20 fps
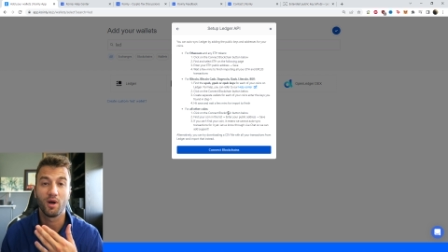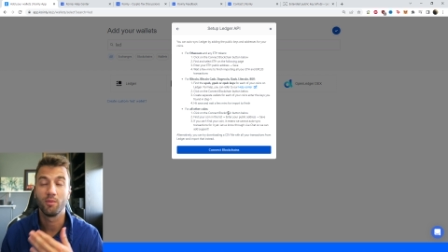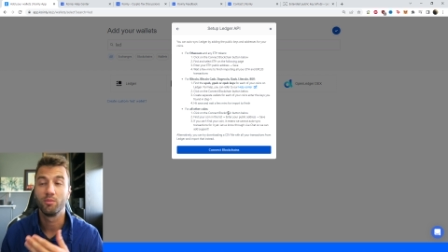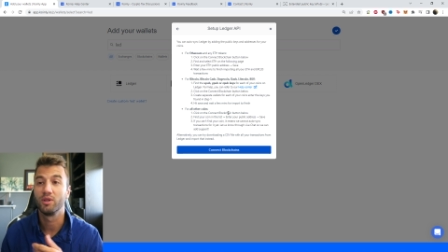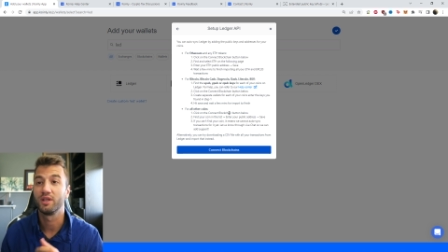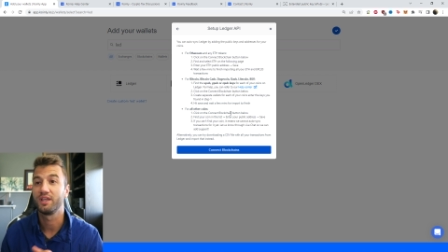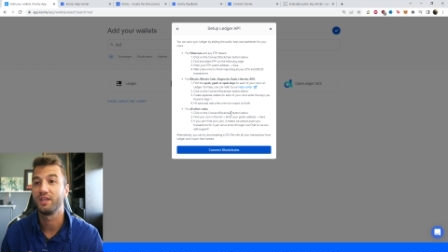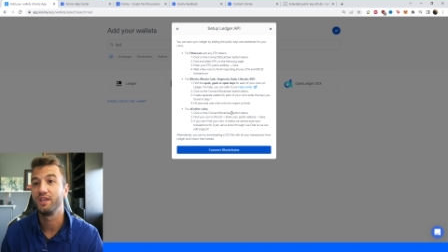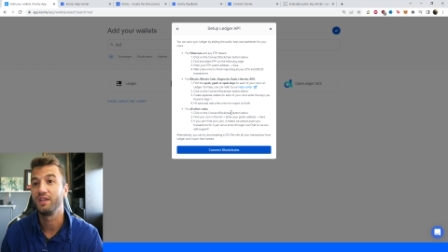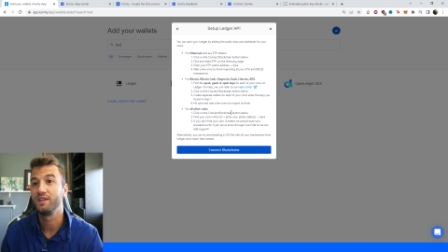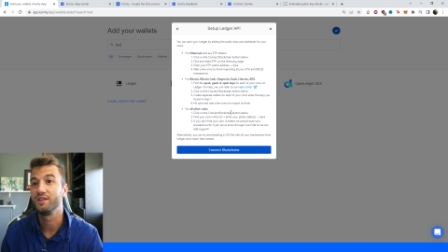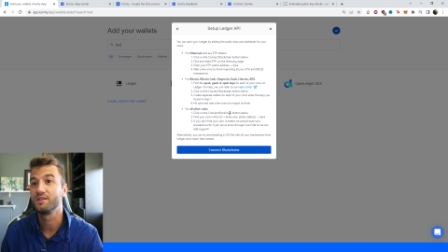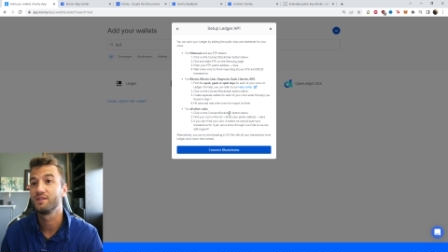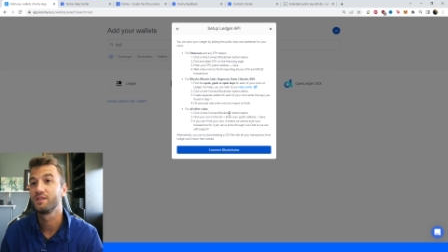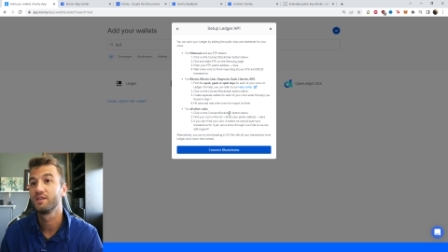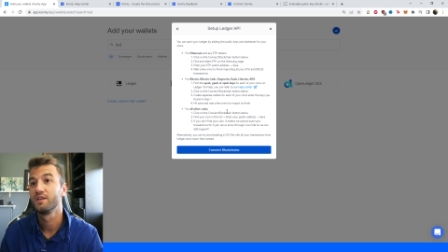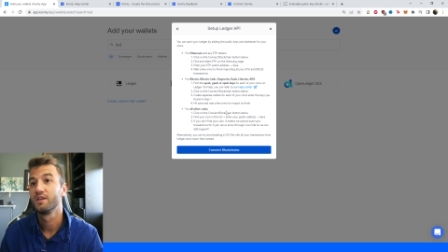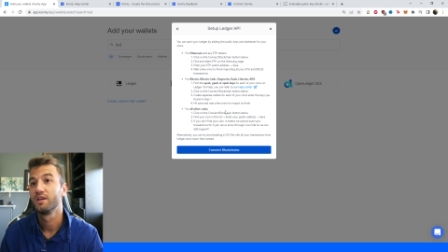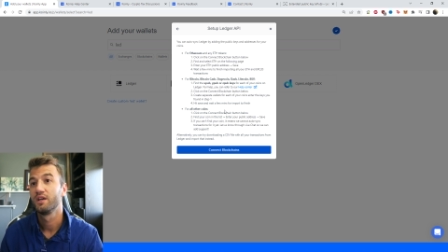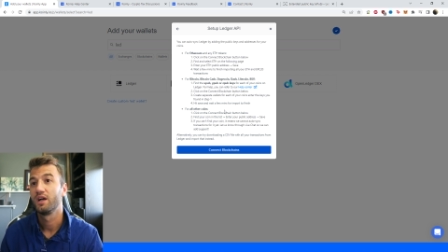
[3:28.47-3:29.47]
public
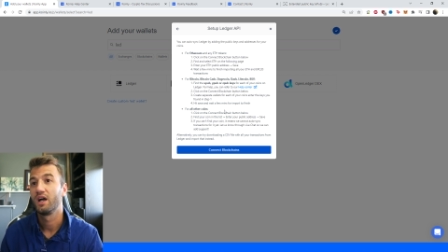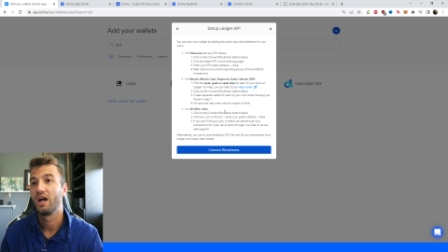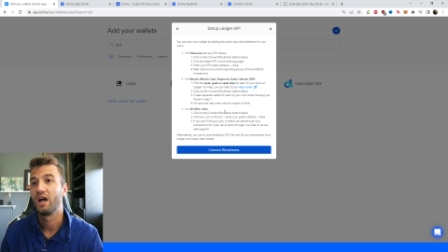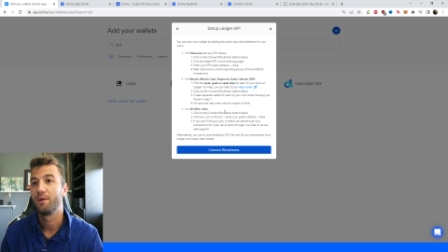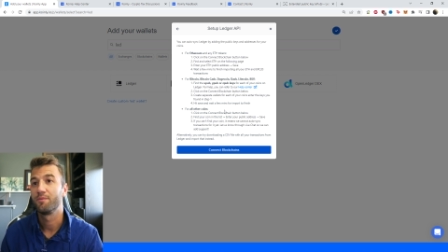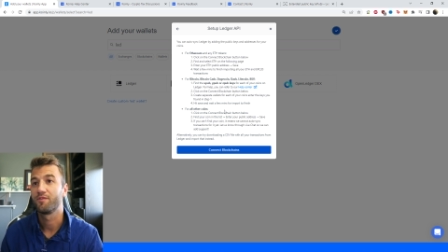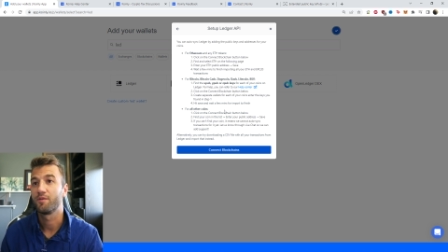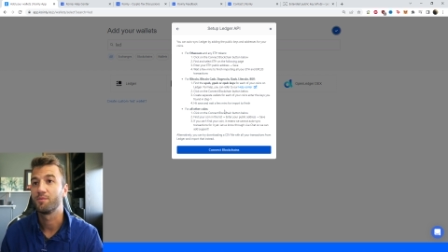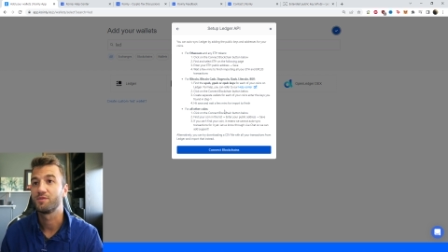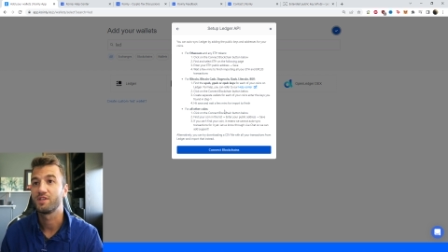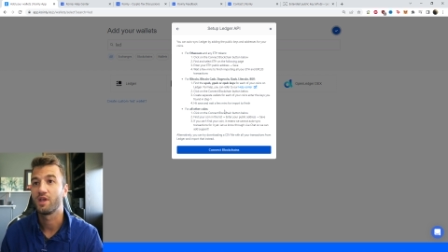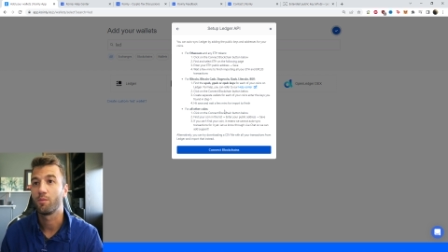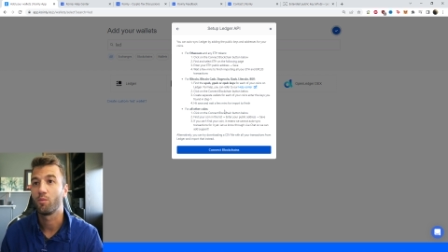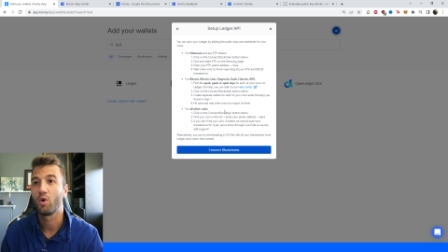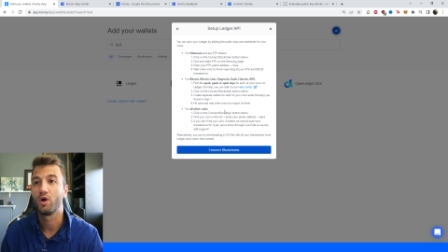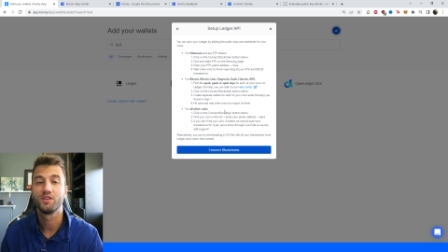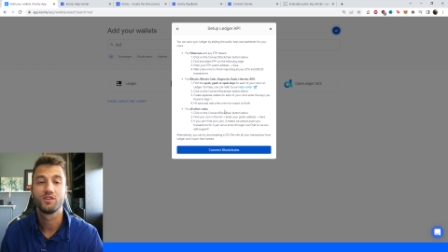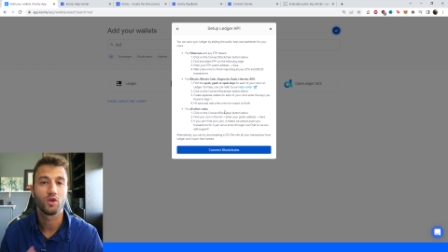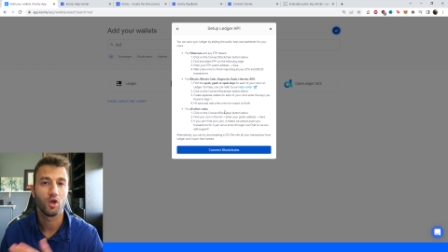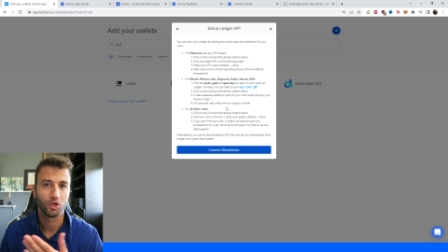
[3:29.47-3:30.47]
keys um, from step one.